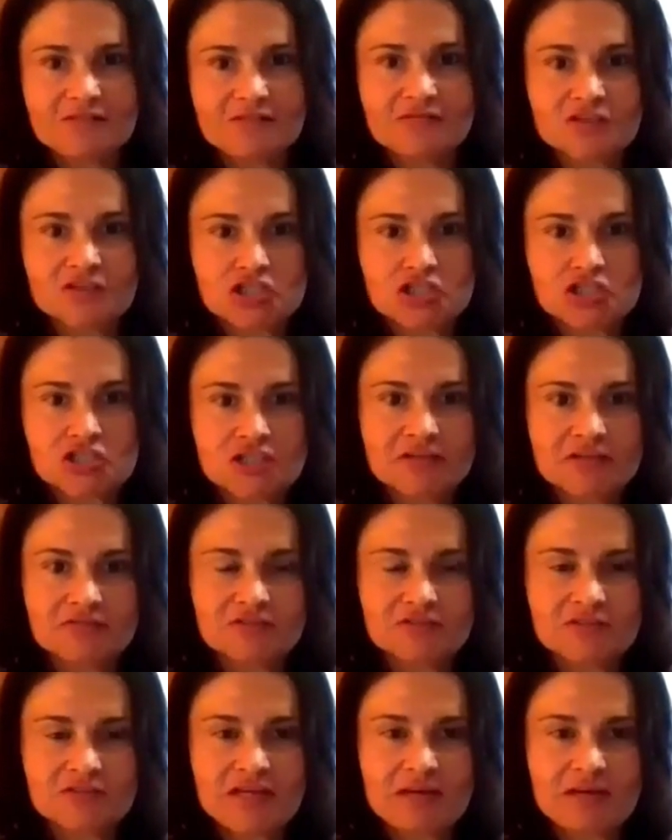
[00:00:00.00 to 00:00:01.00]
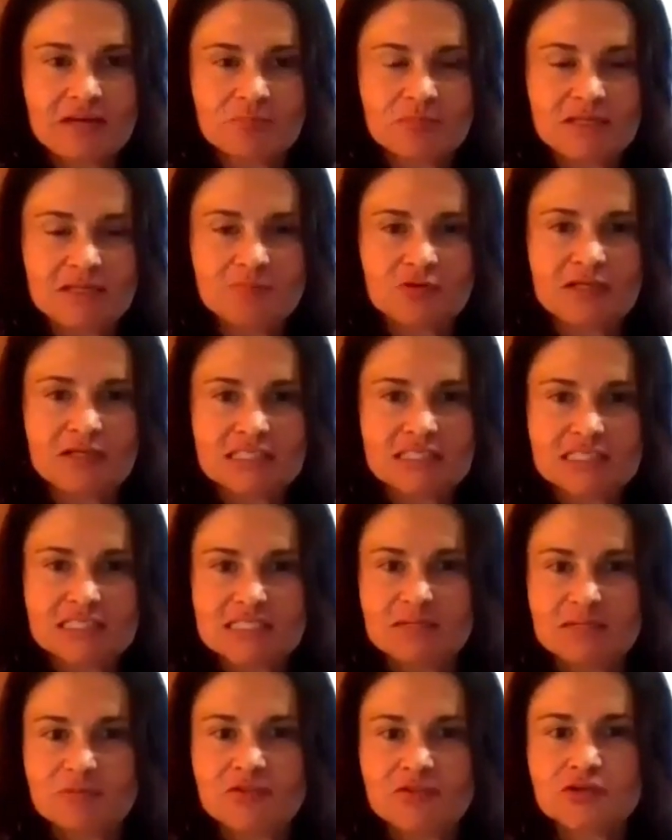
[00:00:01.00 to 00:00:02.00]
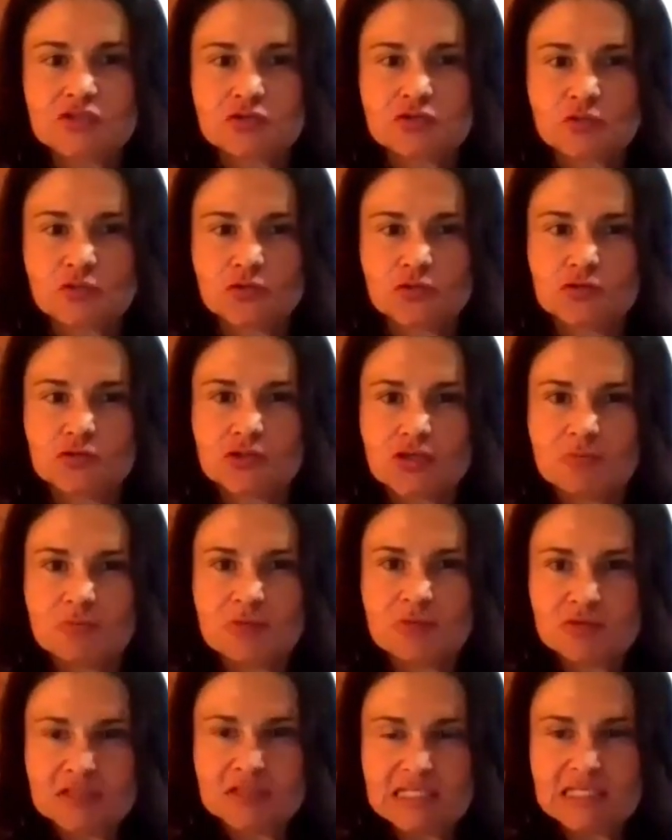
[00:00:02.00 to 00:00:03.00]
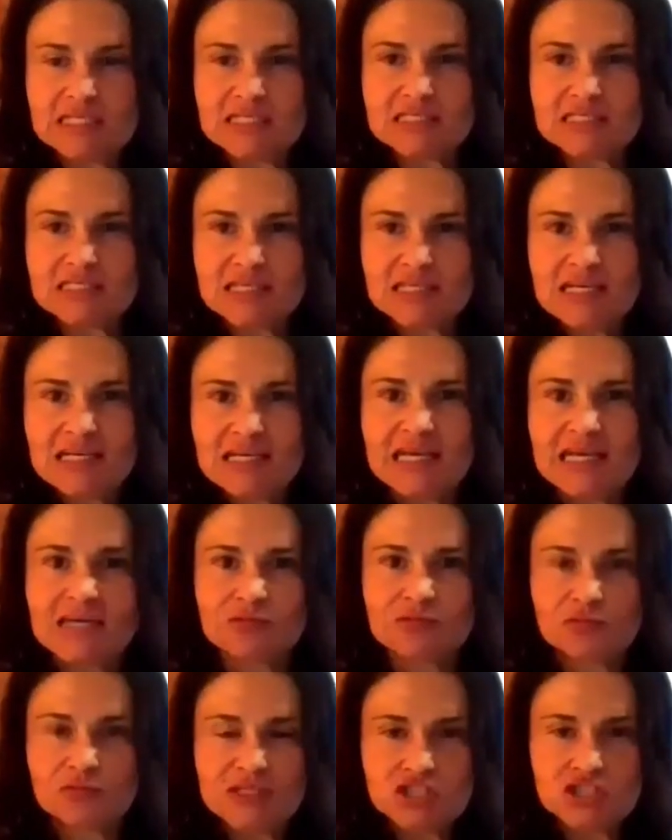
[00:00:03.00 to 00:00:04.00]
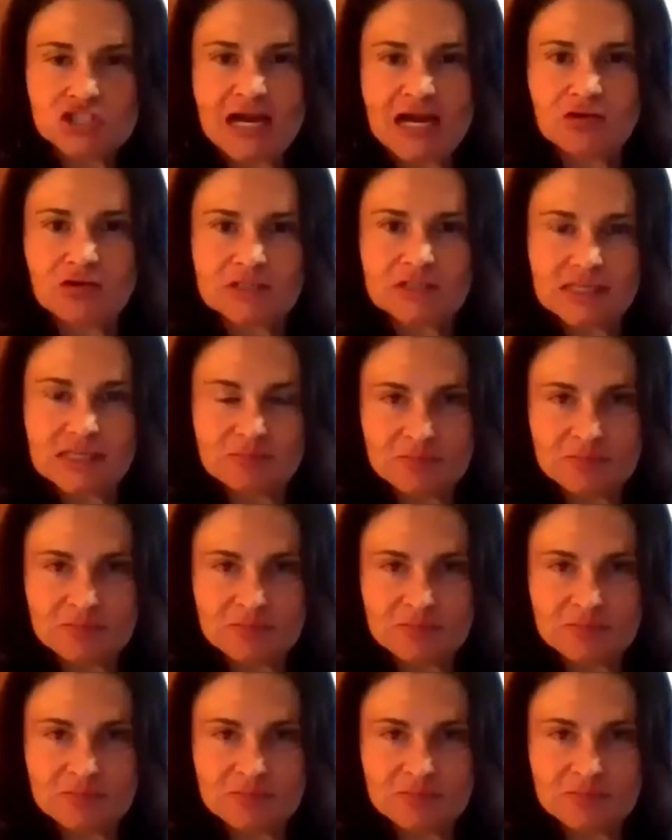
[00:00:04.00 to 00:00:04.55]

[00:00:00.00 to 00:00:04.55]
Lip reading: shift that people in some of those rural communities can reach out and be